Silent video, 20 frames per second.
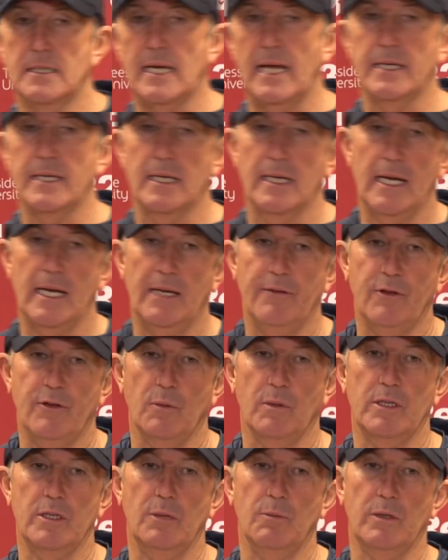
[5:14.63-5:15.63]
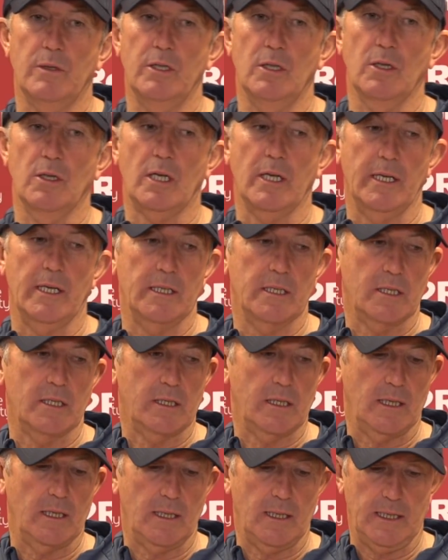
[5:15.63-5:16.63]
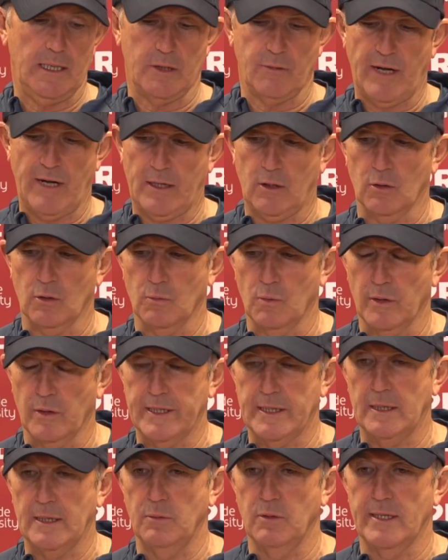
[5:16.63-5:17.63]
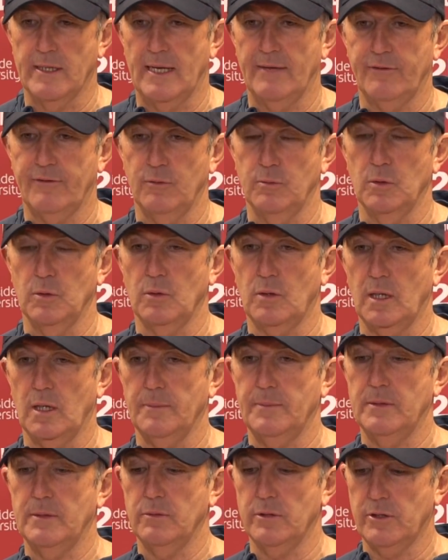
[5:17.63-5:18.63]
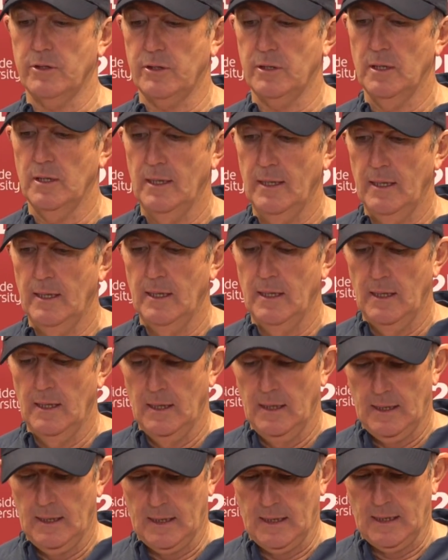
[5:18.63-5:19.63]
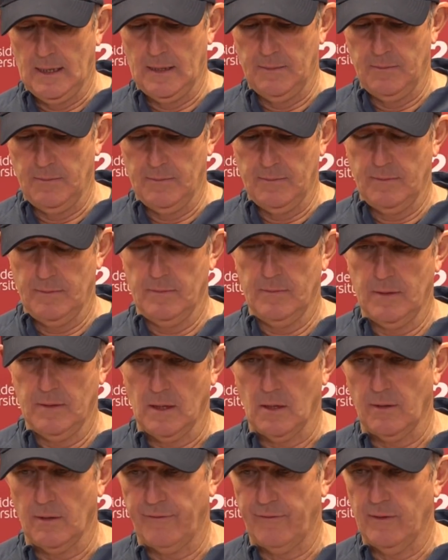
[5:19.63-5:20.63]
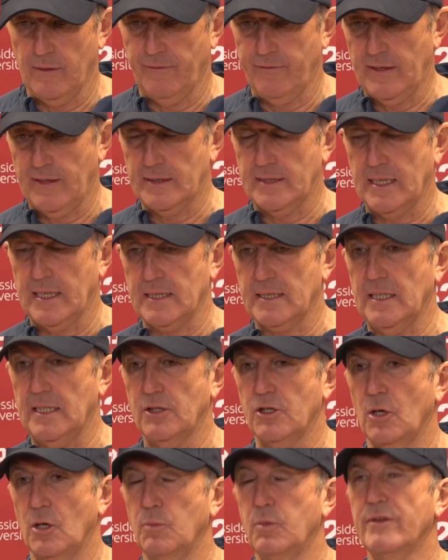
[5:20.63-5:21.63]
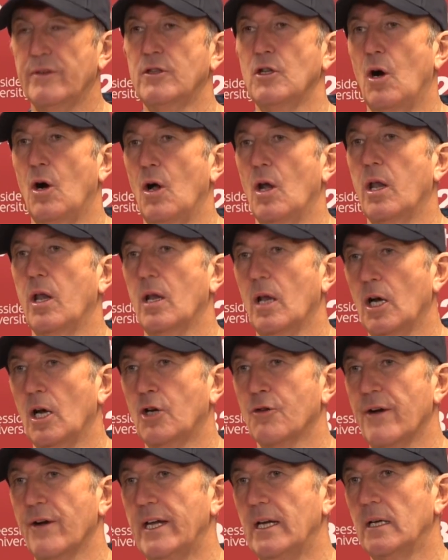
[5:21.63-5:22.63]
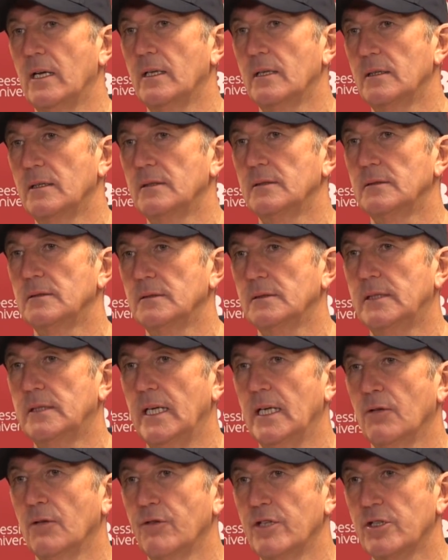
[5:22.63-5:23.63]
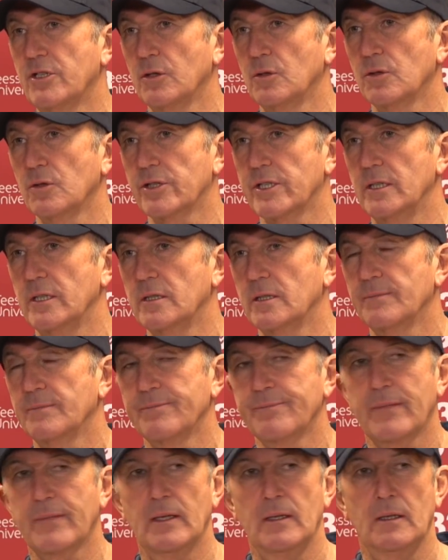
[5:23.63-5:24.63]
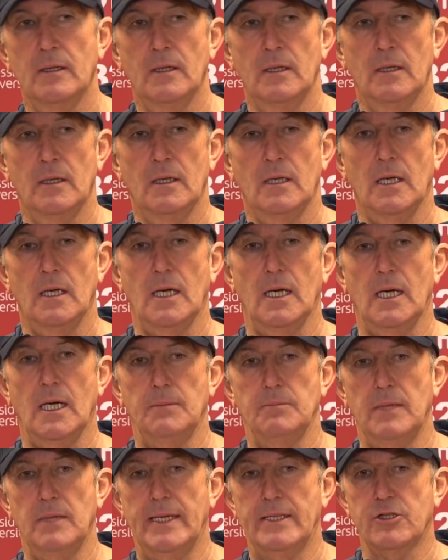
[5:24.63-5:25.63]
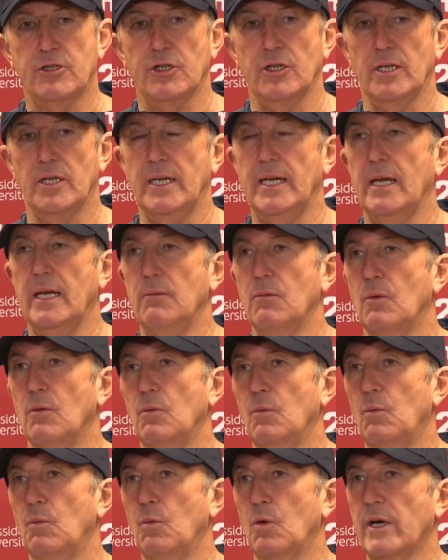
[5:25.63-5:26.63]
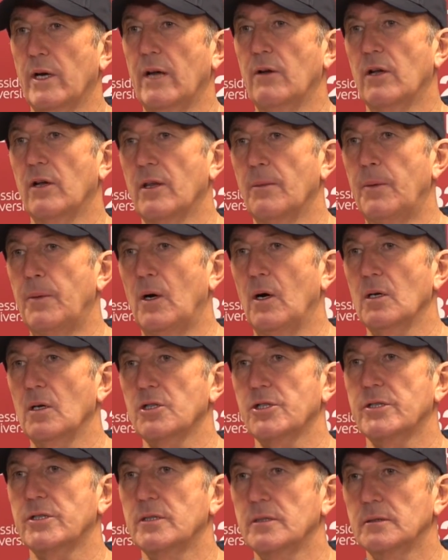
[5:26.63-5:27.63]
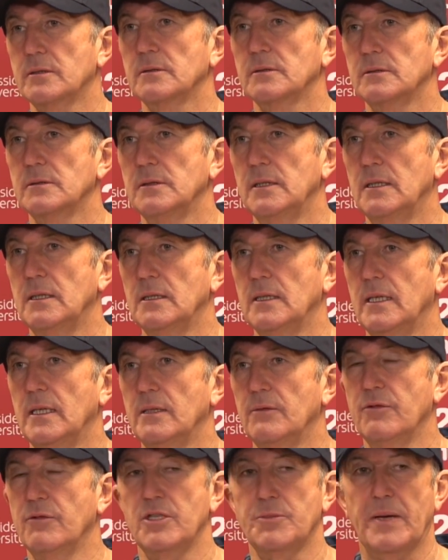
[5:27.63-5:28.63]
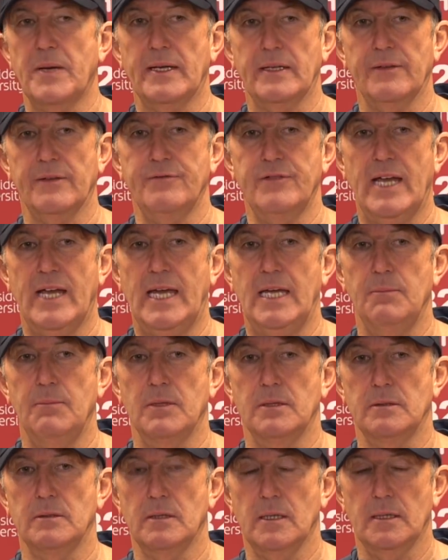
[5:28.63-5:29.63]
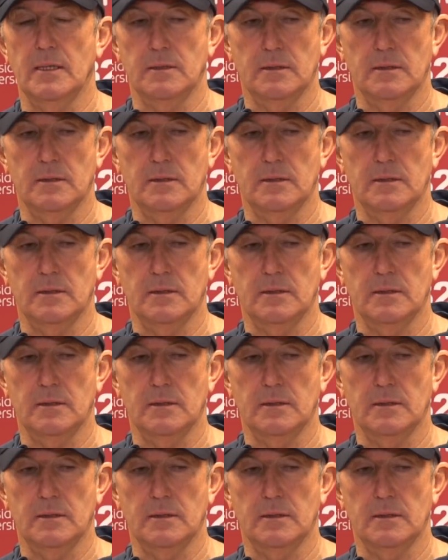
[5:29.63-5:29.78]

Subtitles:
Scandinavia. When you look at his record and what he did with that football club, it was a fantastic job with not a great deal of resources. It's certainly one out of the box in respect of name and